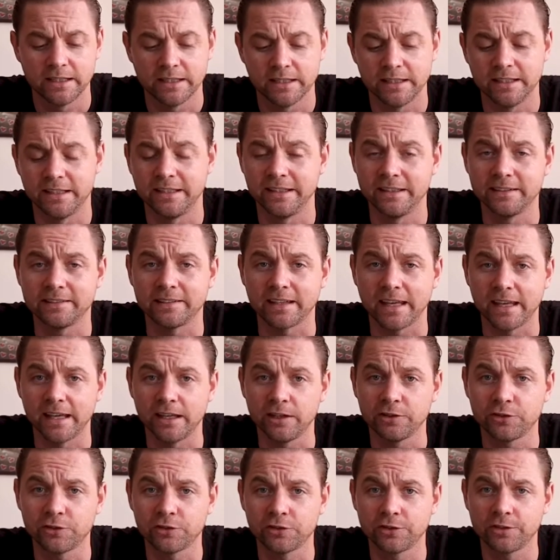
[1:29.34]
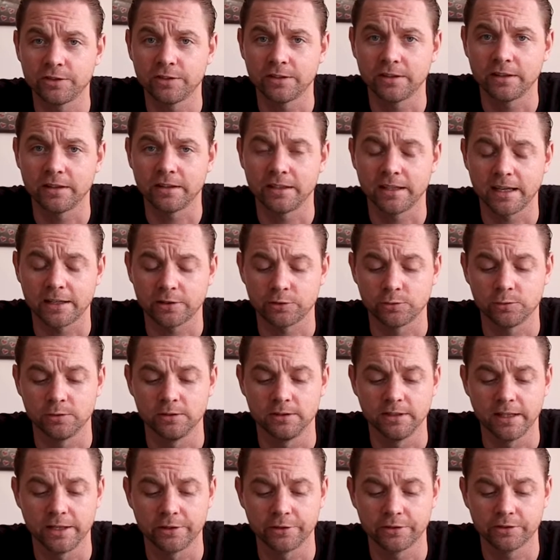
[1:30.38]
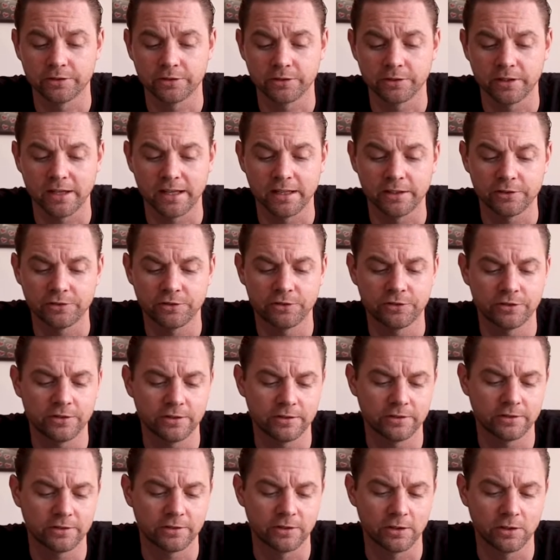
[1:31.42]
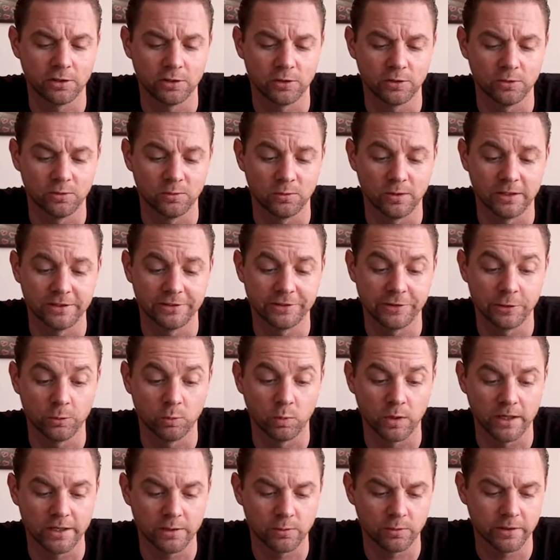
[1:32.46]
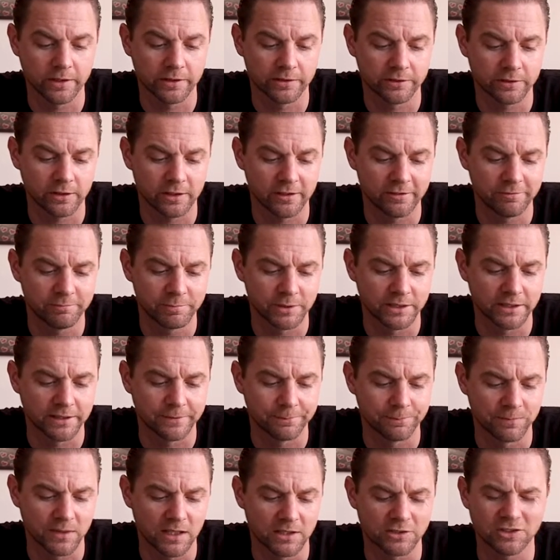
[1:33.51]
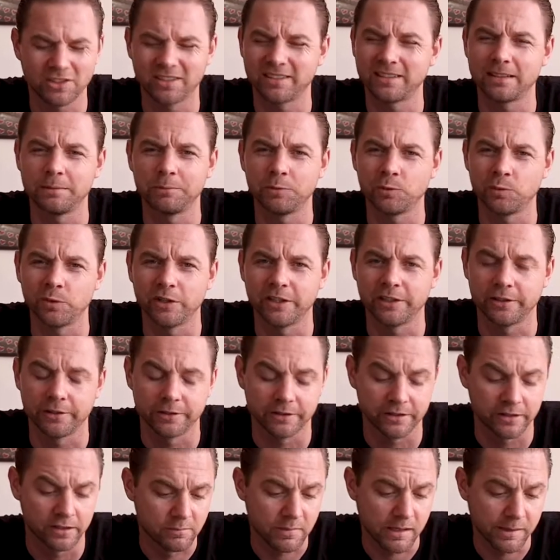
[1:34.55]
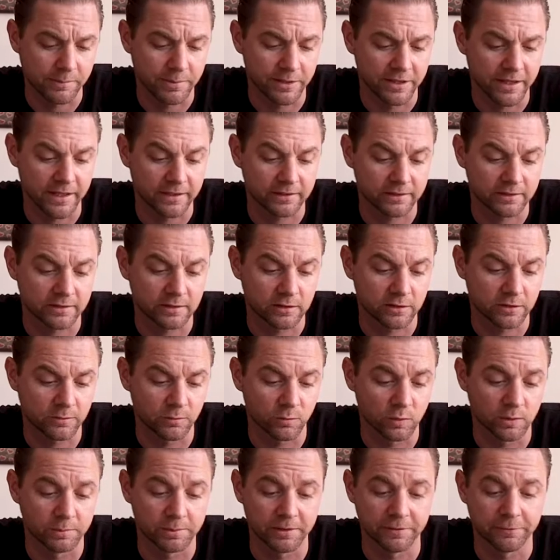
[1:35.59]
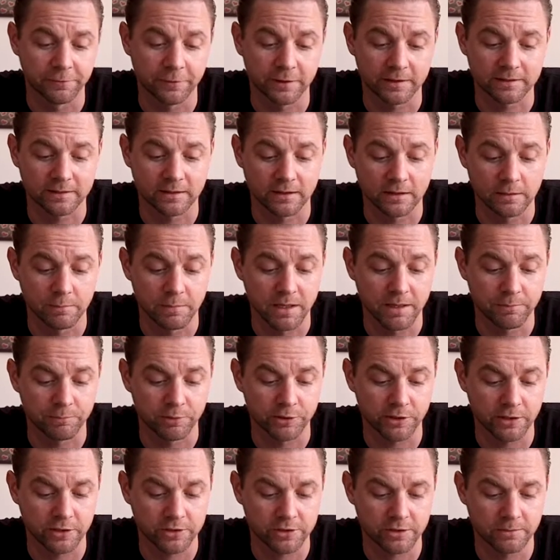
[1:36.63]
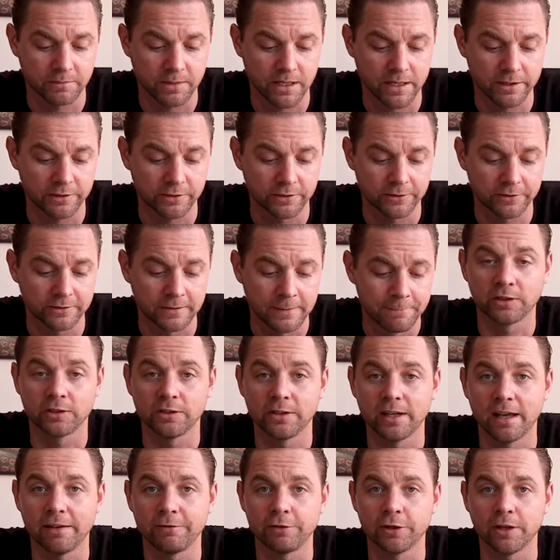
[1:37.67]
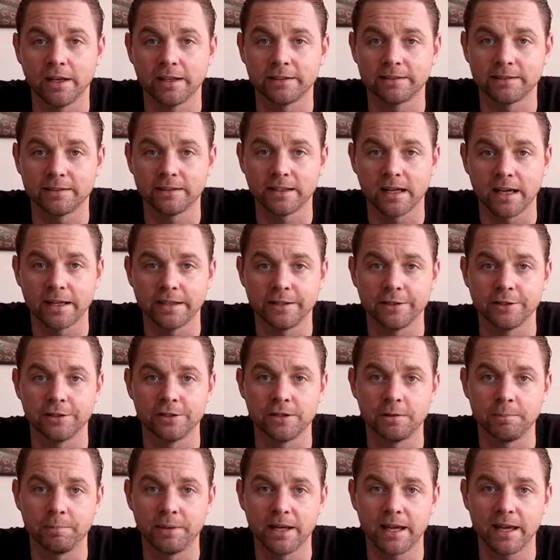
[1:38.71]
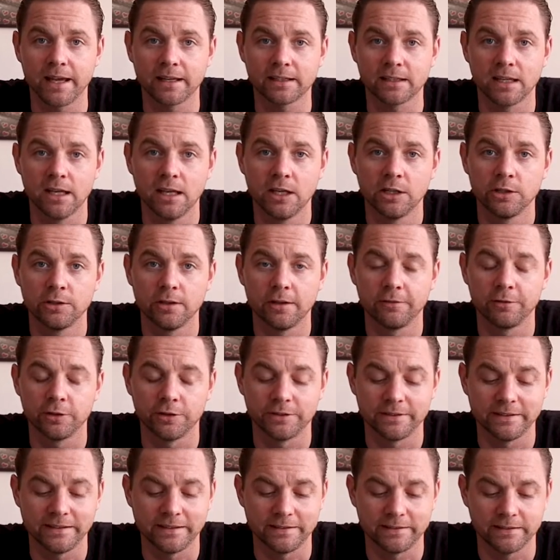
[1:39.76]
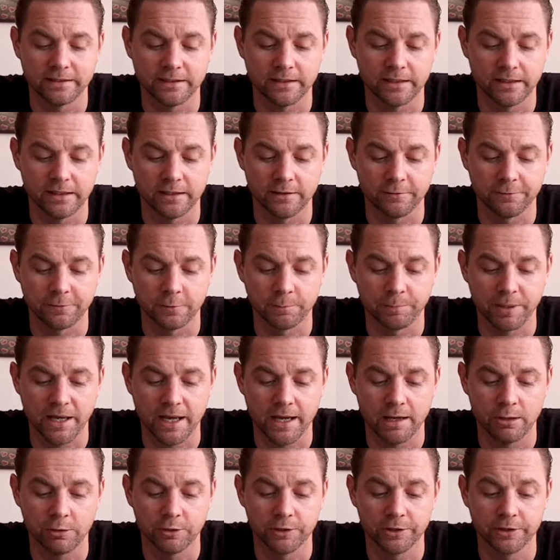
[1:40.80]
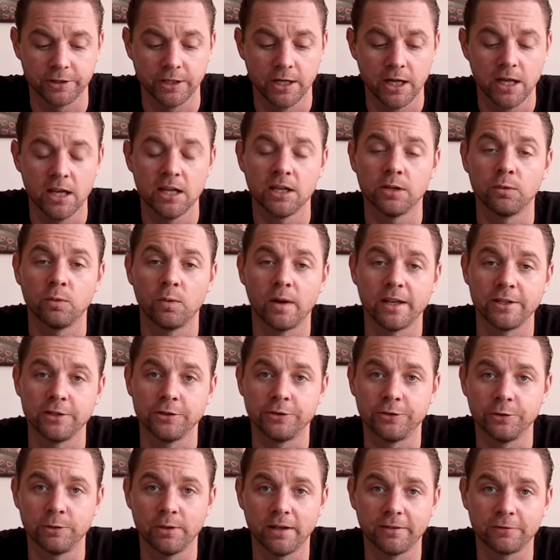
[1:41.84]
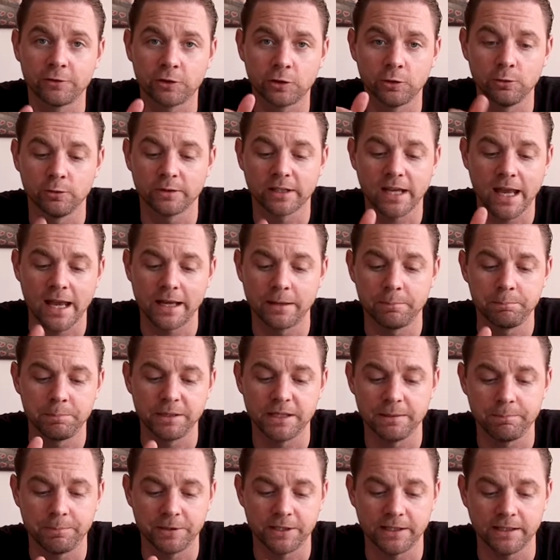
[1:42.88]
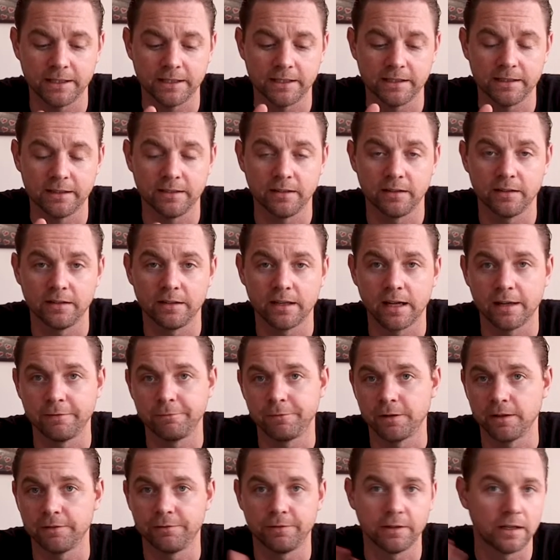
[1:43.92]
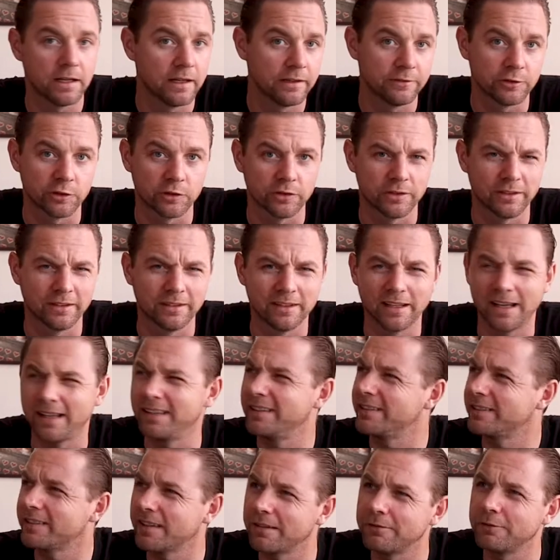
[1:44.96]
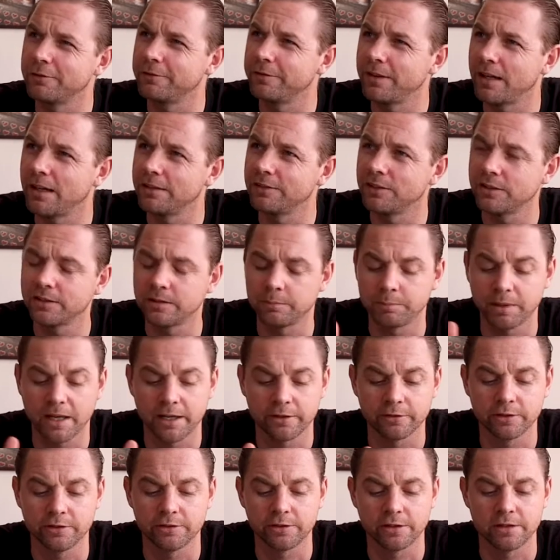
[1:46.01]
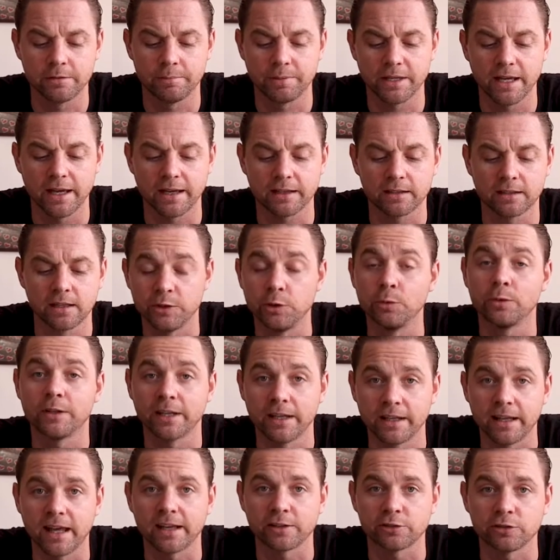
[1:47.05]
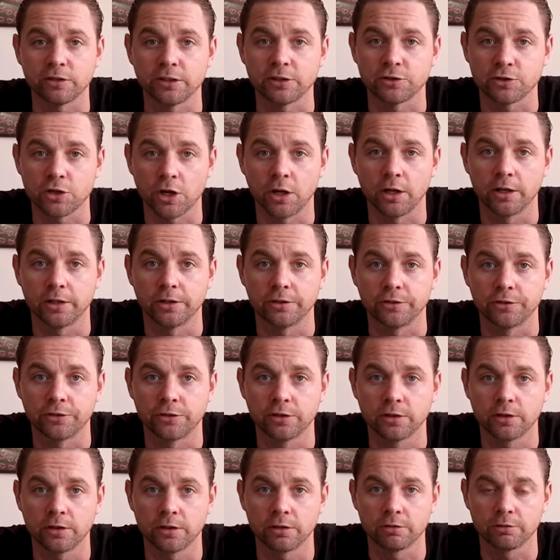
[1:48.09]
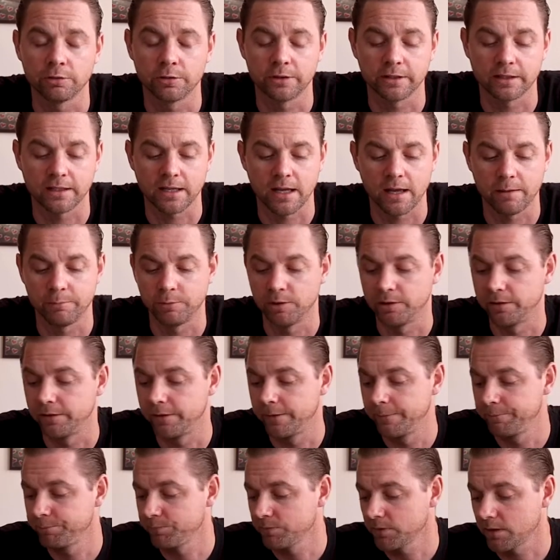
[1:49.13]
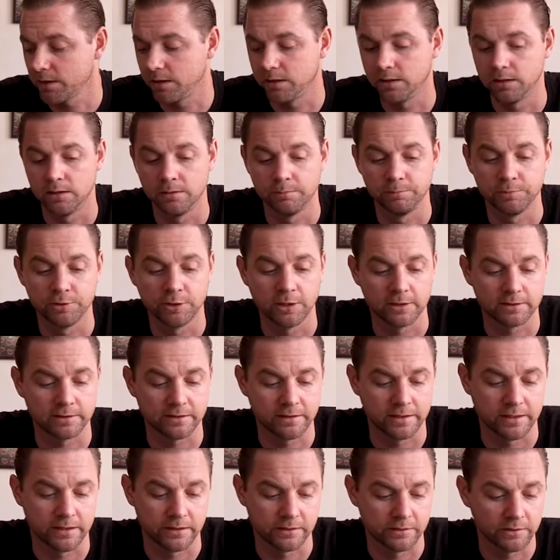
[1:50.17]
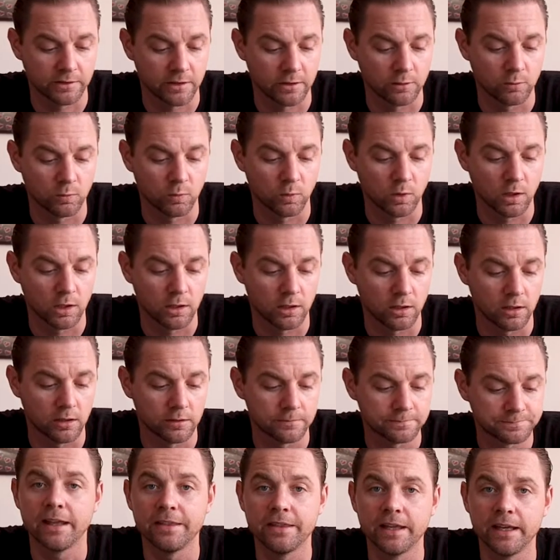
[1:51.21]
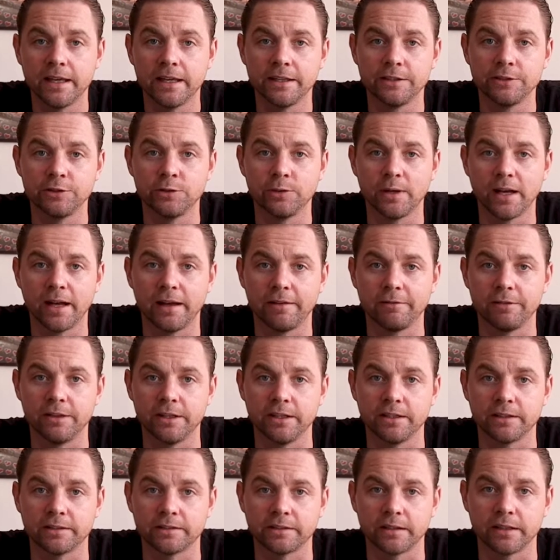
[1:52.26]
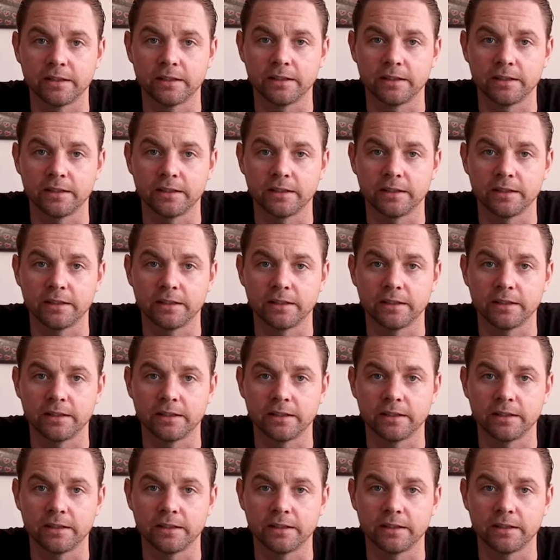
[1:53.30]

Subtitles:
It is etched, the actual letters are etched, so once the white wears off, but it just seems weird. Maybe will be fixed in the main production models. So you have your SDI here on the back, you have your DC in for power. When you do have two Canon BP 955s or 975s as batteries on the back, you can actually charge through the camera plugged in to the wall. And then you have this